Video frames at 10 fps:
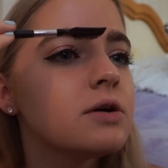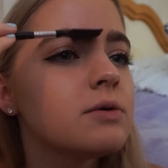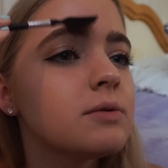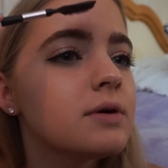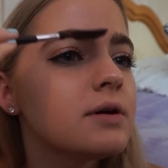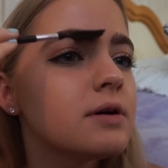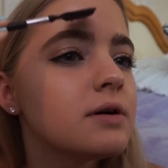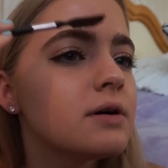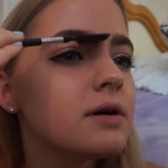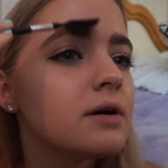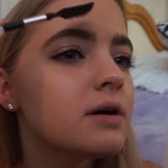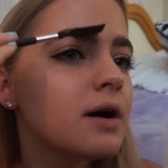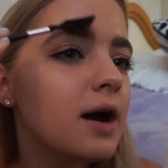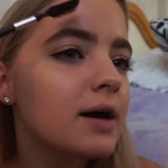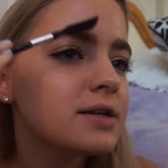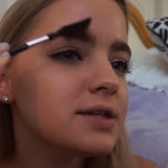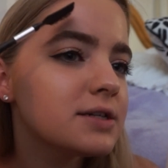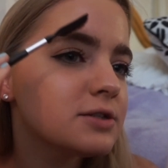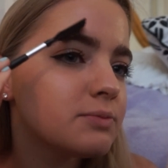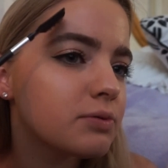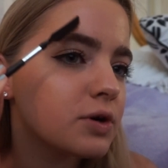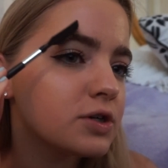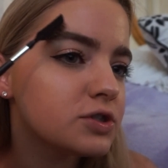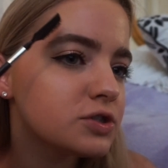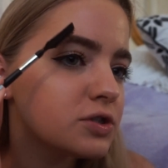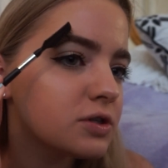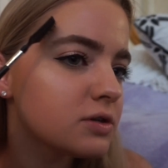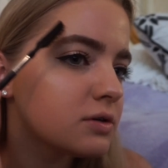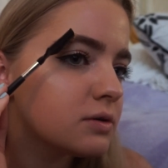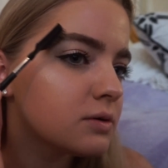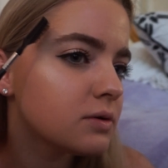So I just like to brush